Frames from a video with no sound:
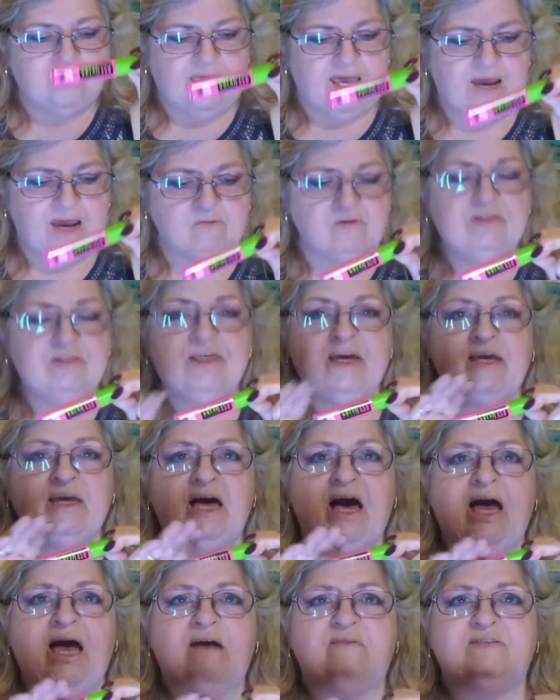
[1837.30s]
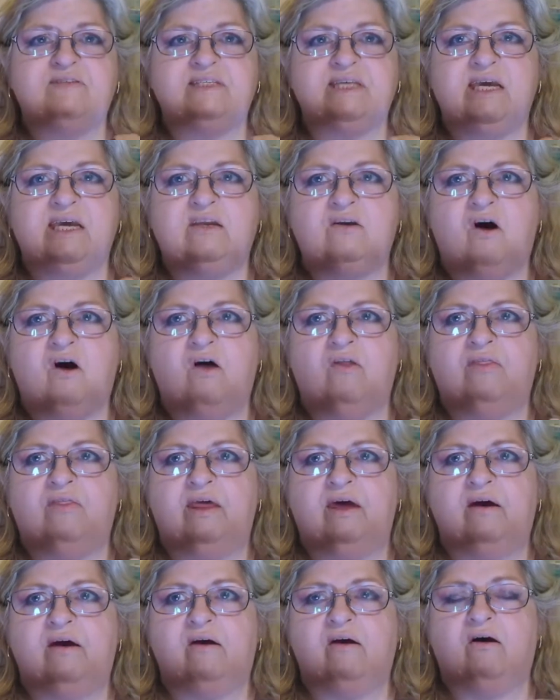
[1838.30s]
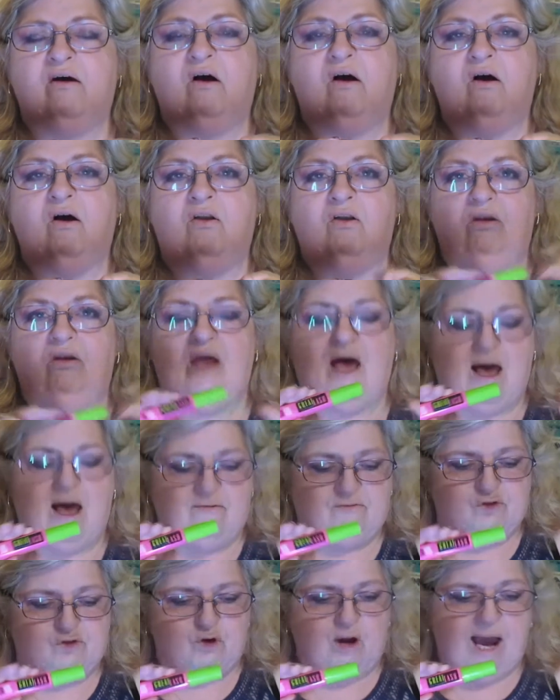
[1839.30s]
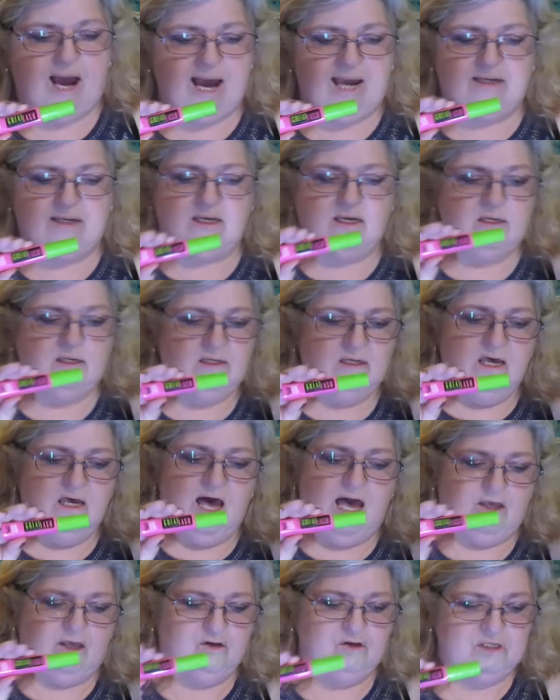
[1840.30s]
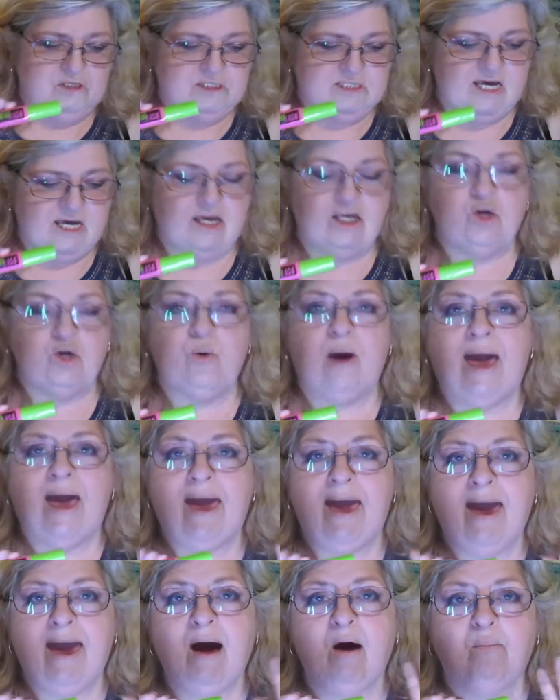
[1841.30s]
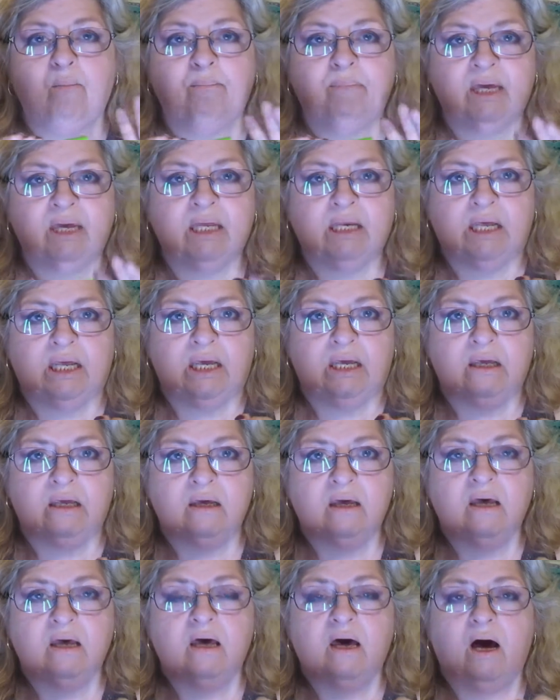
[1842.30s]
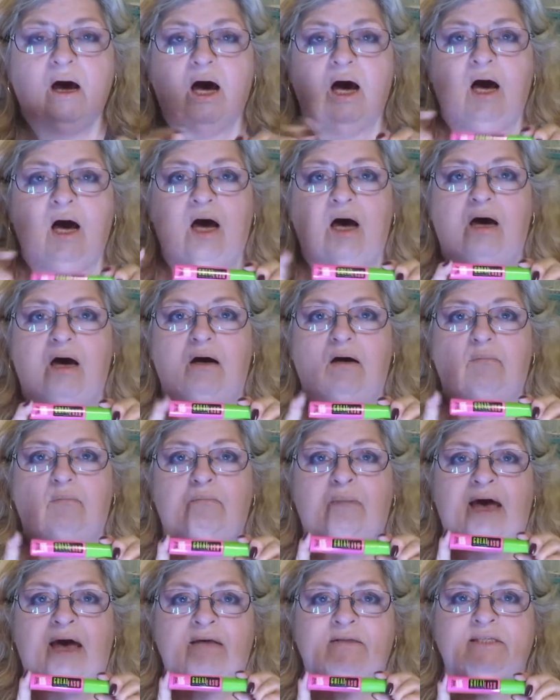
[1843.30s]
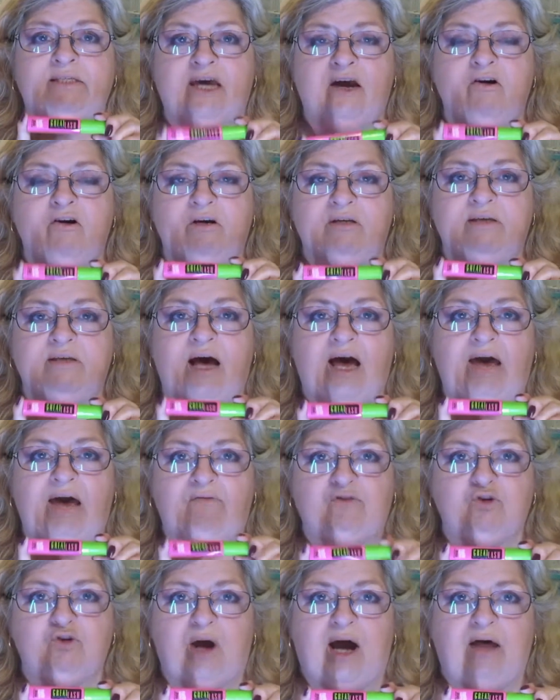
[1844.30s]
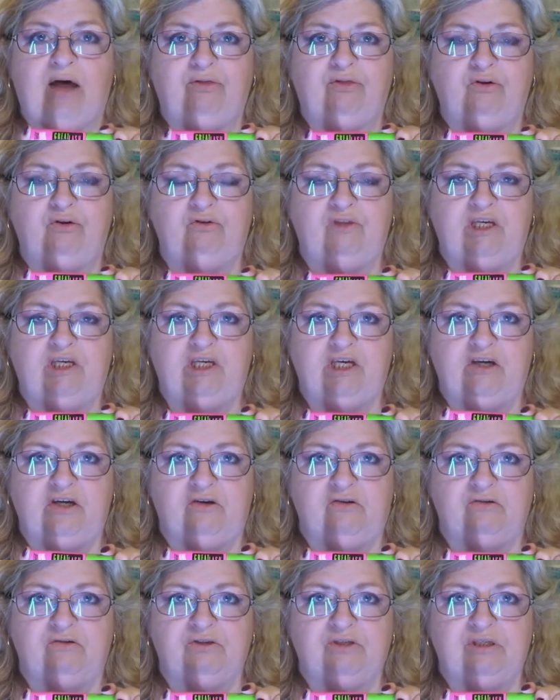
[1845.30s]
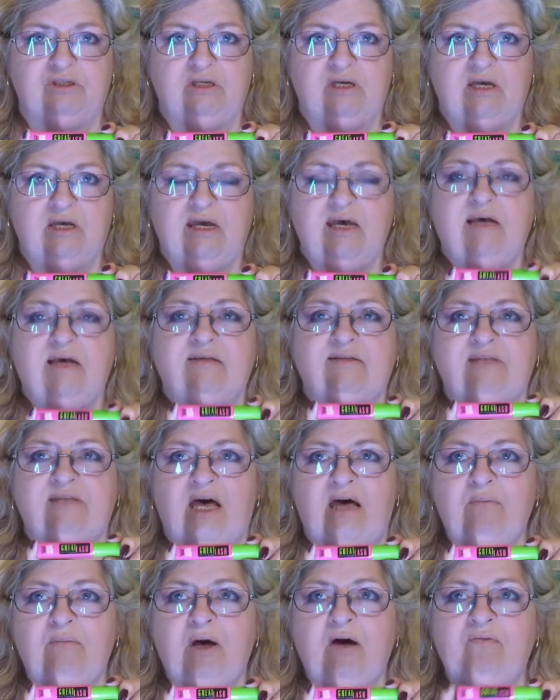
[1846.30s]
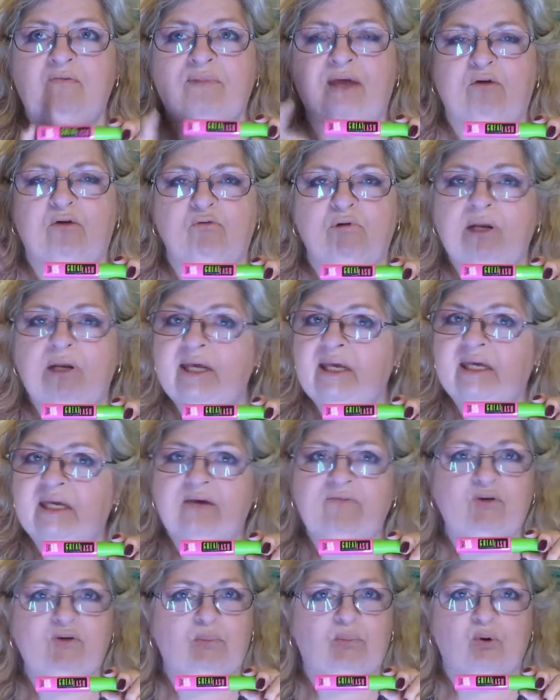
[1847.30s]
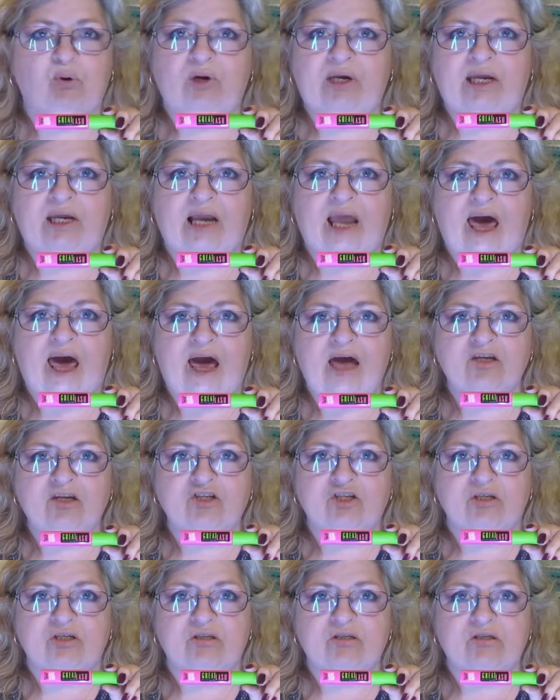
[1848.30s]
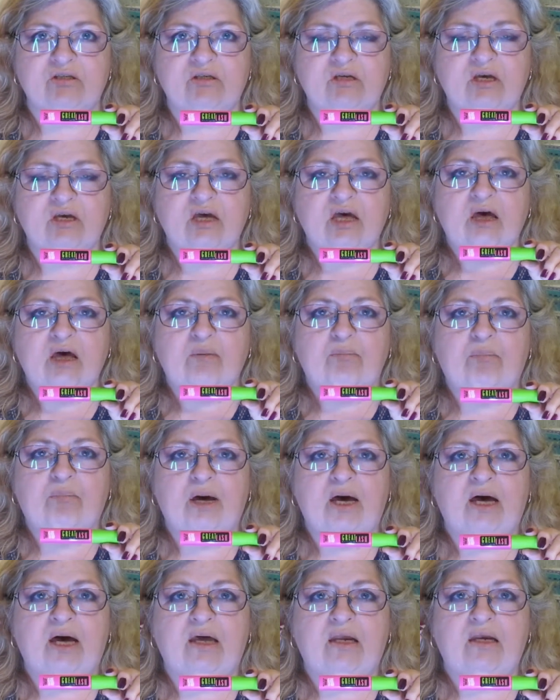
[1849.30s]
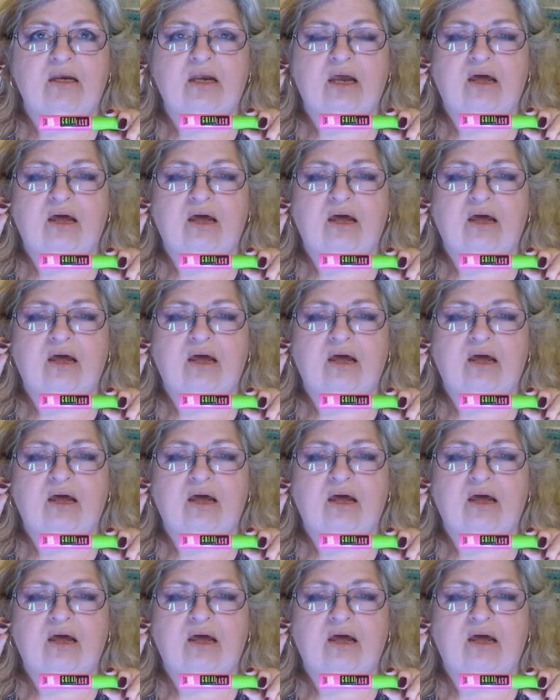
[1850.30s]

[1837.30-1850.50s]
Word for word: Everything I have seen on there, on I've tried, I couldn't tell you how many uh, mascaras I have tried through the years. Some of them that really give you pretty lashes, but